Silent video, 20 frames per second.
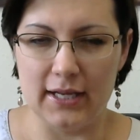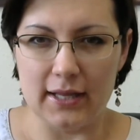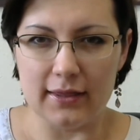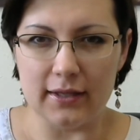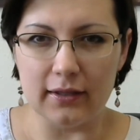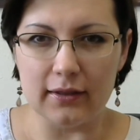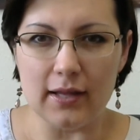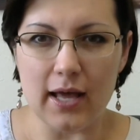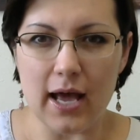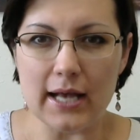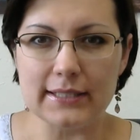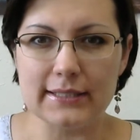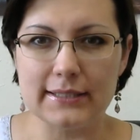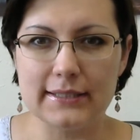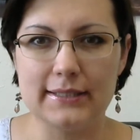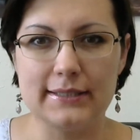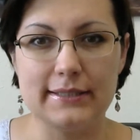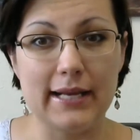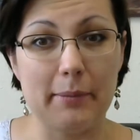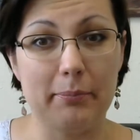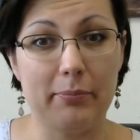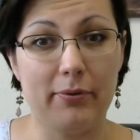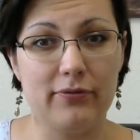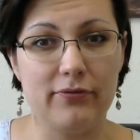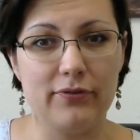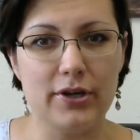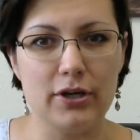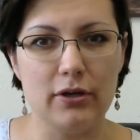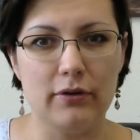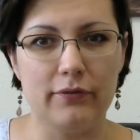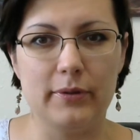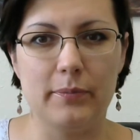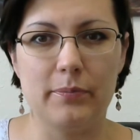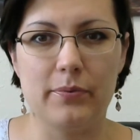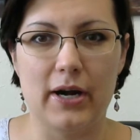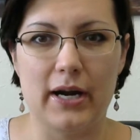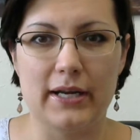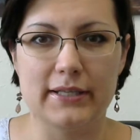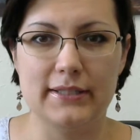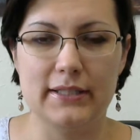The last step 3 of the
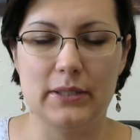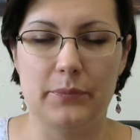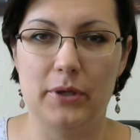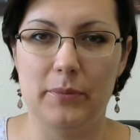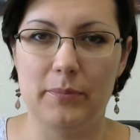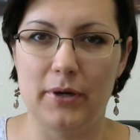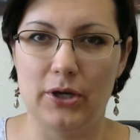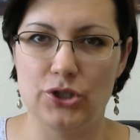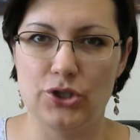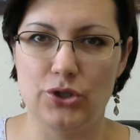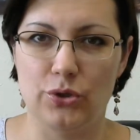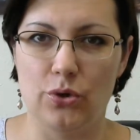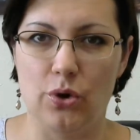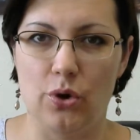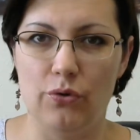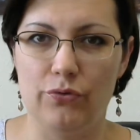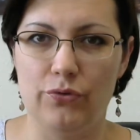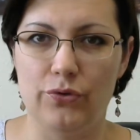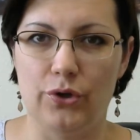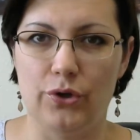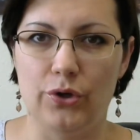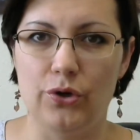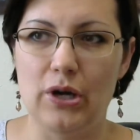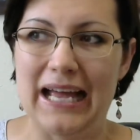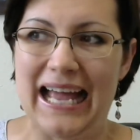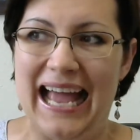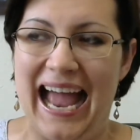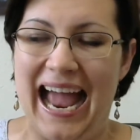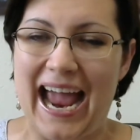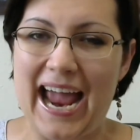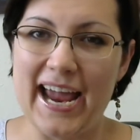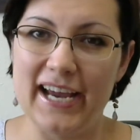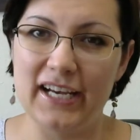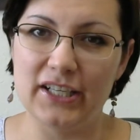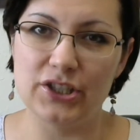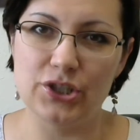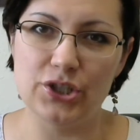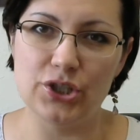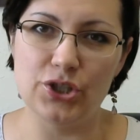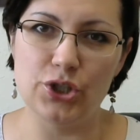process that we're about to go through
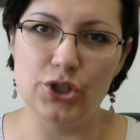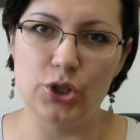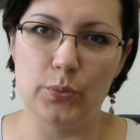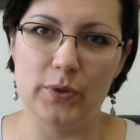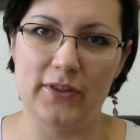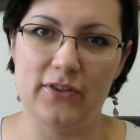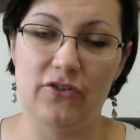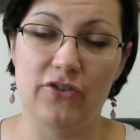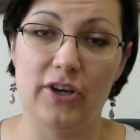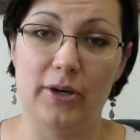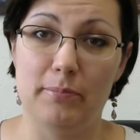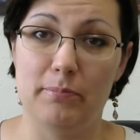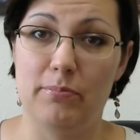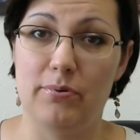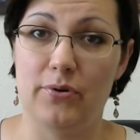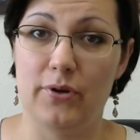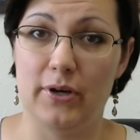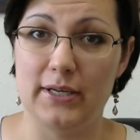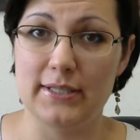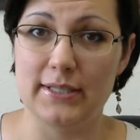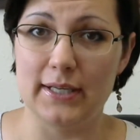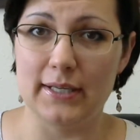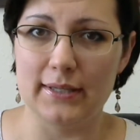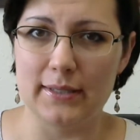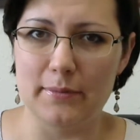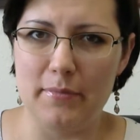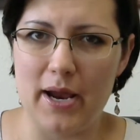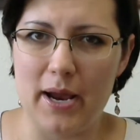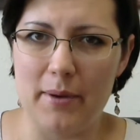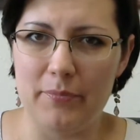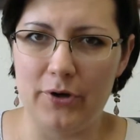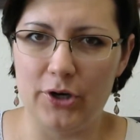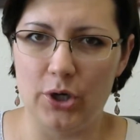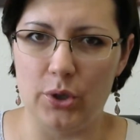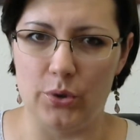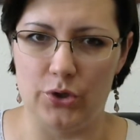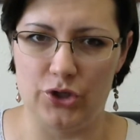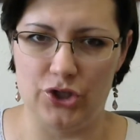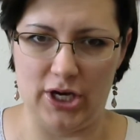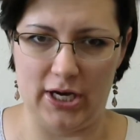has to do with re-imprinting the memory
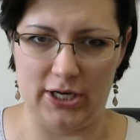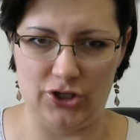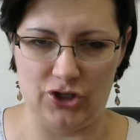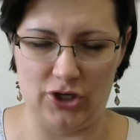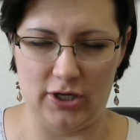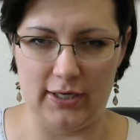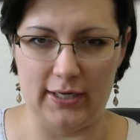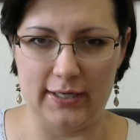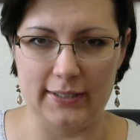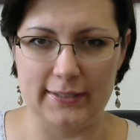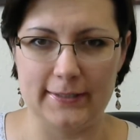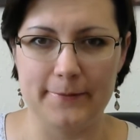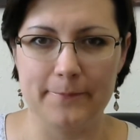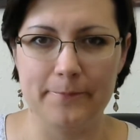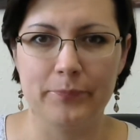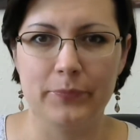or changing it.